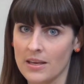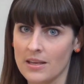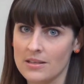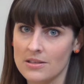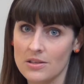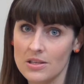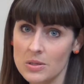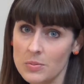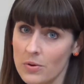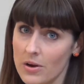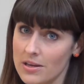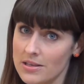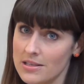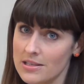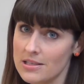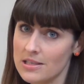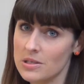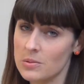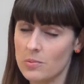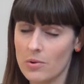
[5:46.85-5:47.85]
So this
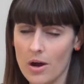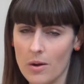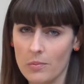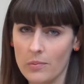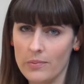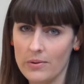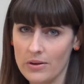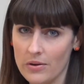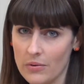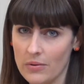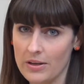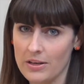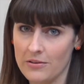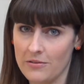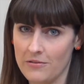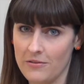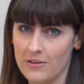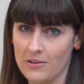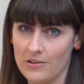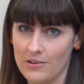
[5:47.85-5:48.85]
process is probably going to
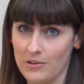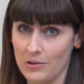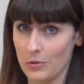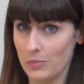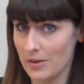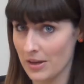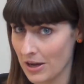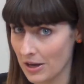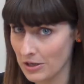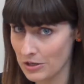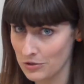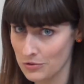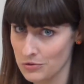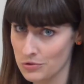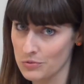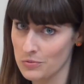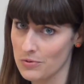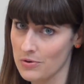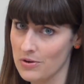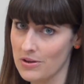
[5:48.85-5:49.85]
feel a little bit
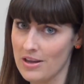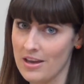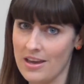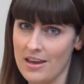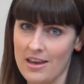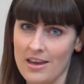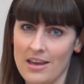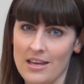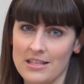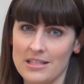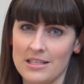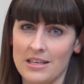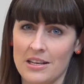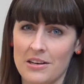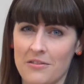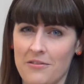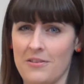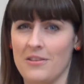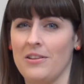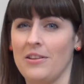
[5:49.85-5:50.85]
unusual. It's going
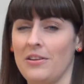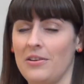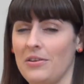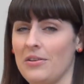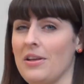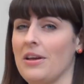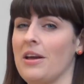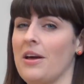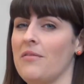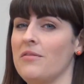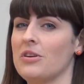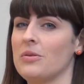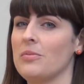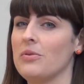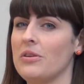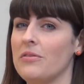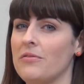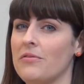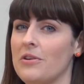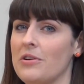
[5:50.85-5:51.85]
to feel a little
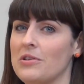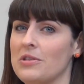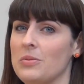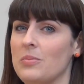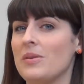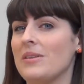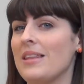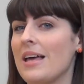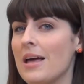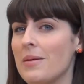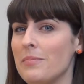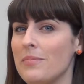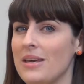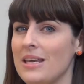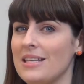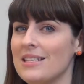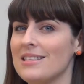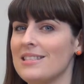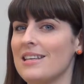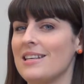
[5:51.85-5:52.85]
uncomfortable at first, but that
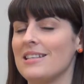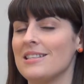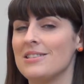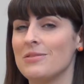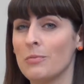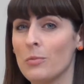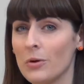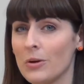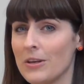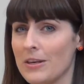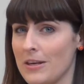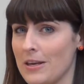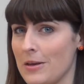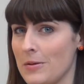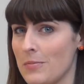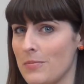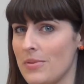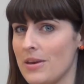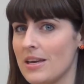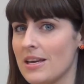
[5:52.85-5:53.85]
means that it's
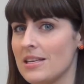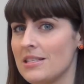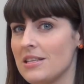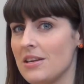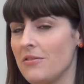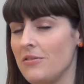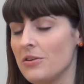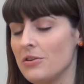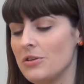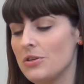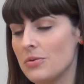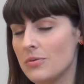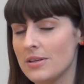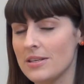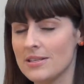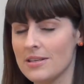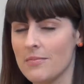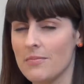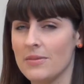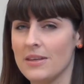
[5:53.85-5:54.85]
working, because if you're
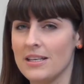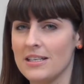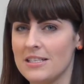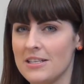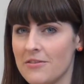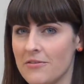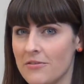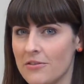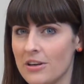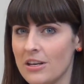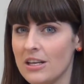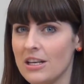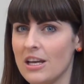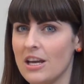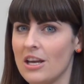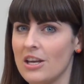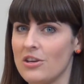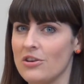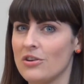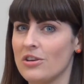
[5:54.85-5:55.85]
doing something different,
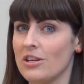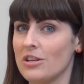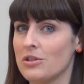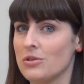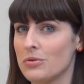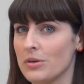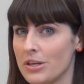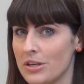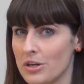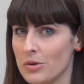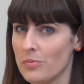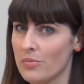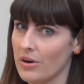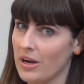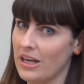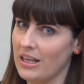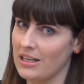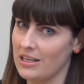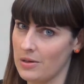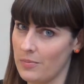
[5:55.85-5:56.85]
you're going to trick your
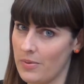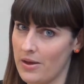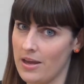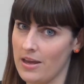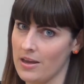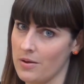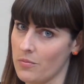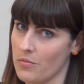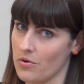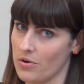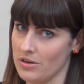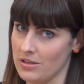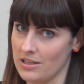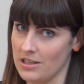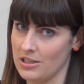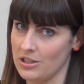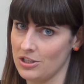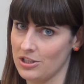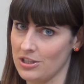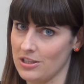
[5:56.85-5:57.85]
brain into paying more
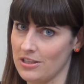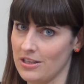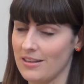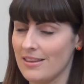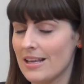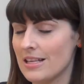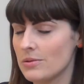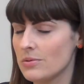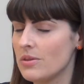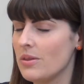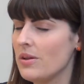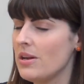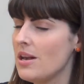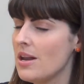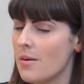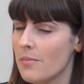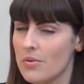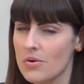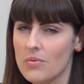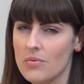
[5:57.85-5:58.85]
attention. And that's the
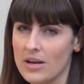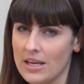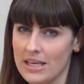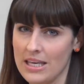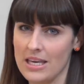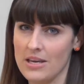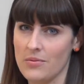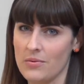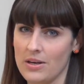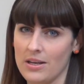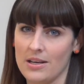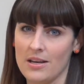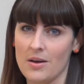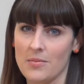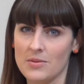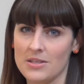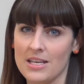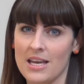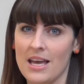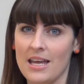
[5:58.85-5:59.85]
number one key when it
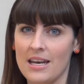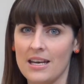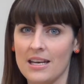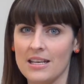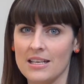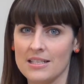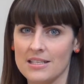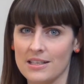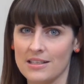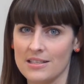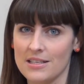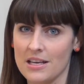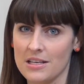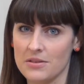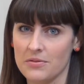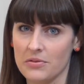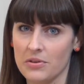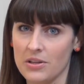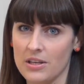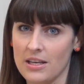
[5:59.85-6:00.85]
comes to editing
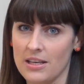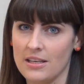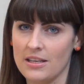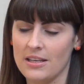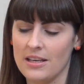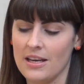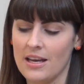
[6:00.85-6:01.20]
successfully.